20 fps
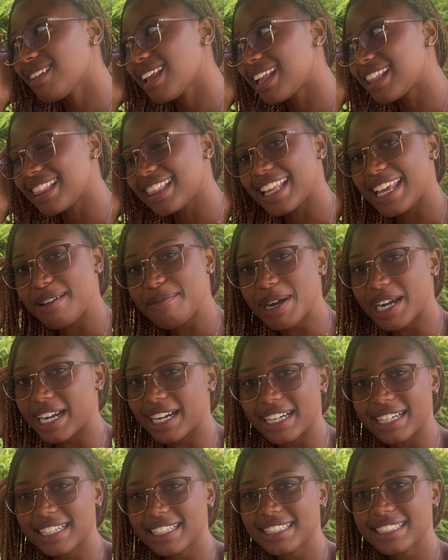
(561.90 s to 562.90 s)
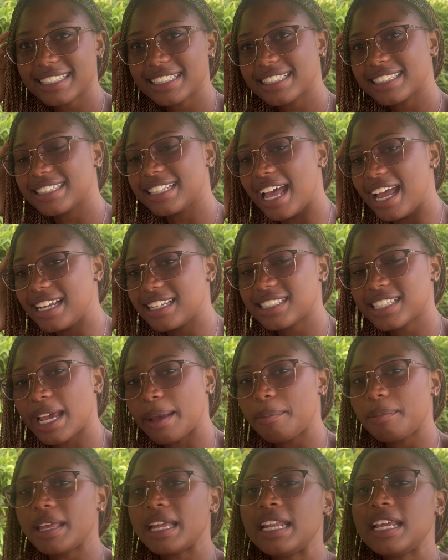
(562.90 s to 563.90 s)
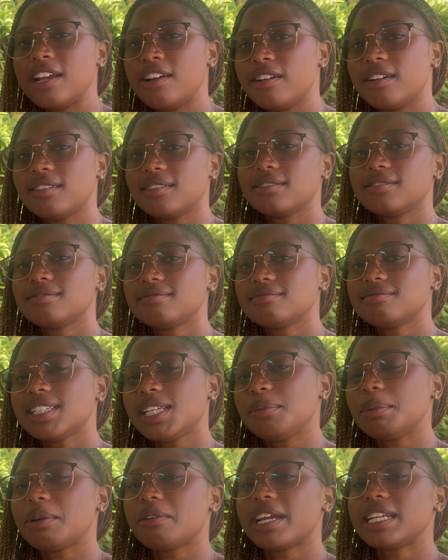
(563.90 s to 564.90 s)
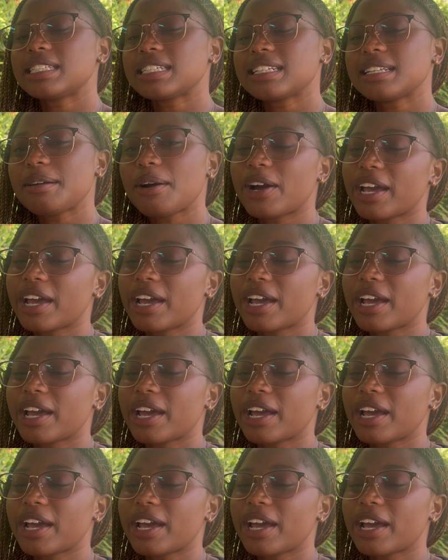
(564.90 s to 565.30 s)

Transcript: labor, like championing human rights.